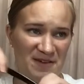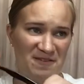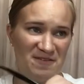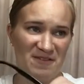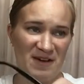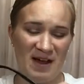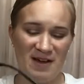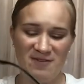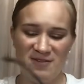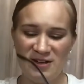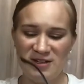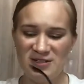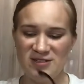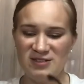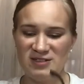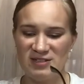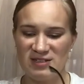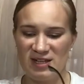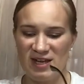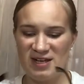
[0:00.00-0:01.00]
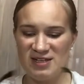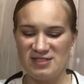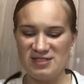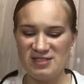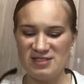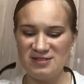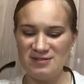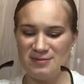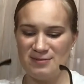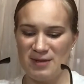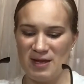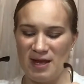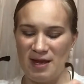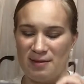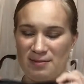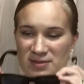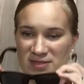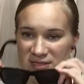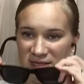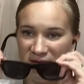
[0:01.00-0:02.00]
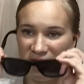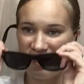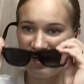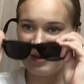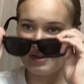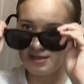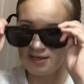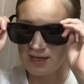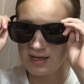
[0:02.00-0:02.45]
$5 glasses from Amazon.